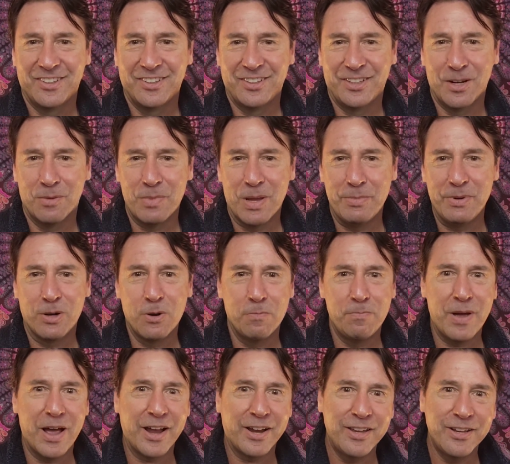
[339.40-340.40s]
Maybe go
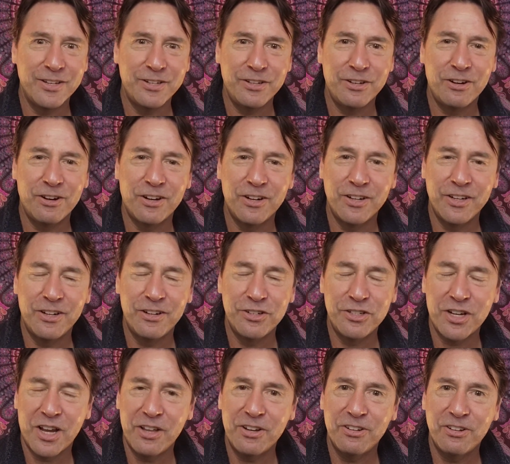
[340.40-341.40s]
back into your
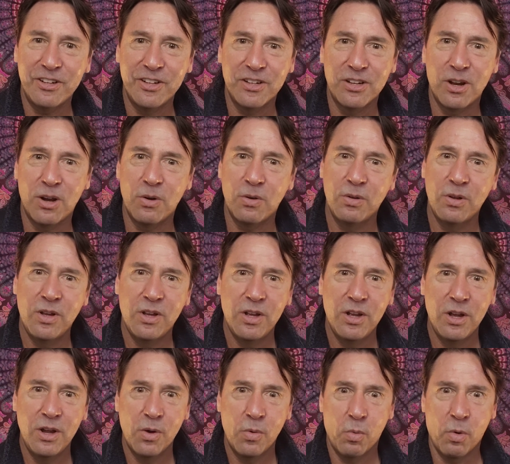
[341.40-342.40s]
childhood and go,
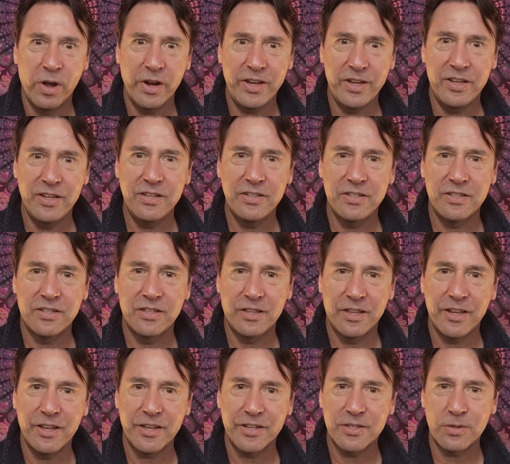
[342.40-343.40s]
what is
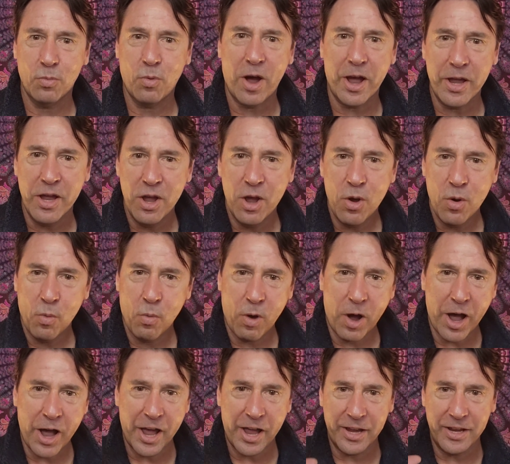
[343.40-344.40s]
this?
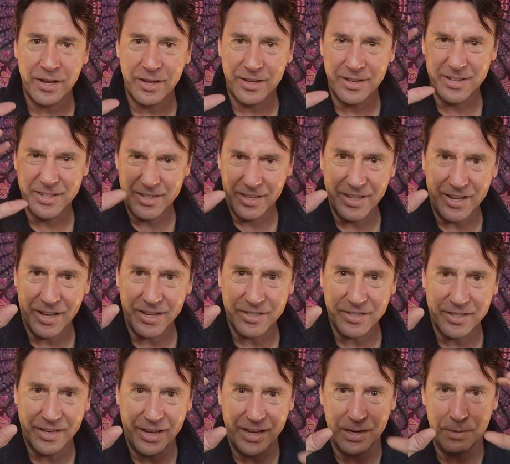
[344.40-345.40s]
Why is
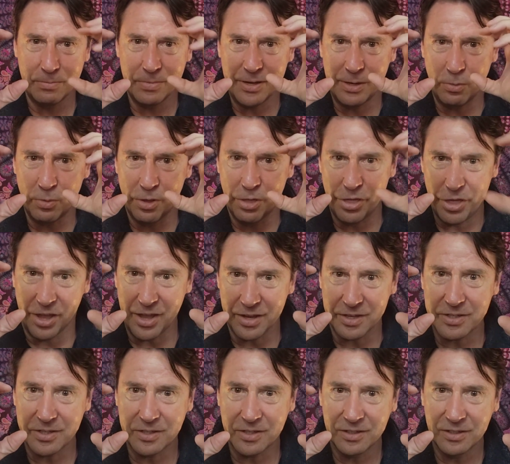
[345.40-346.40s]
this hitting me with
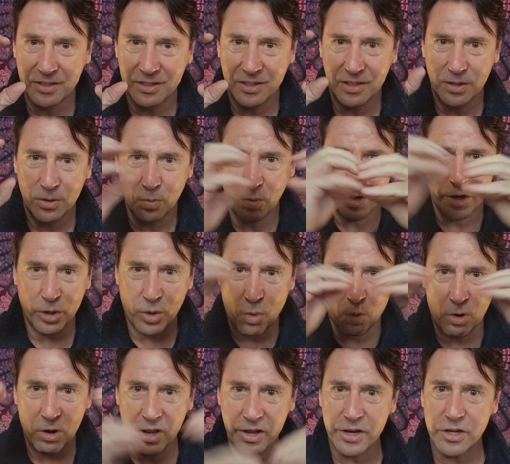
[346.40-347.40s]
this? What are the
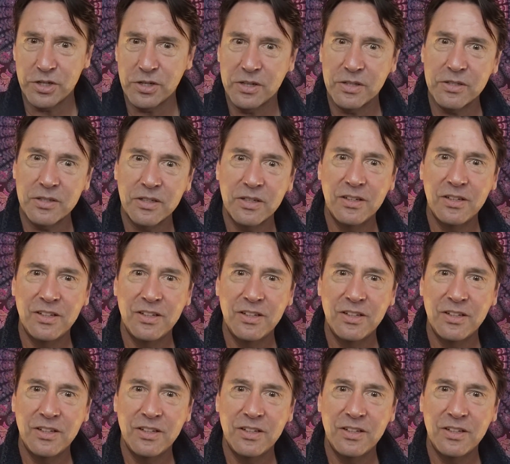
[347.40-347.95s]
correlations?